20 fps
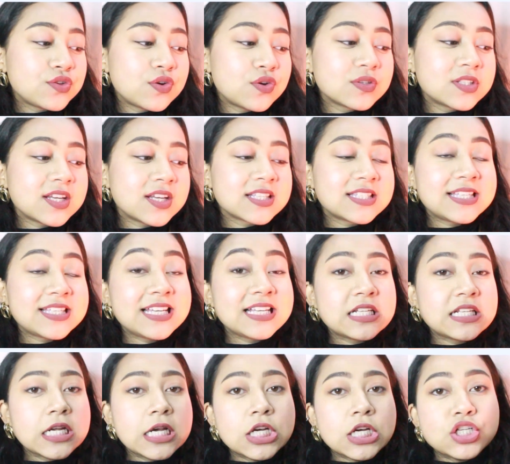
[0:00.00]
you don't
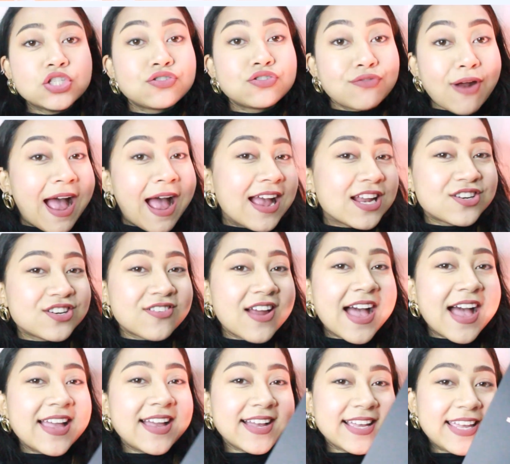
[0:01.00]
succeed,
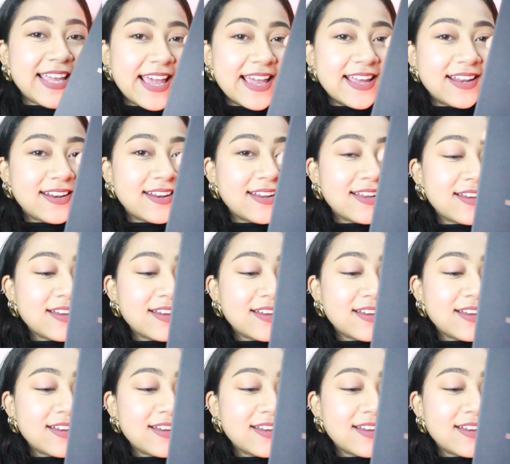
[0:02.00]
try again,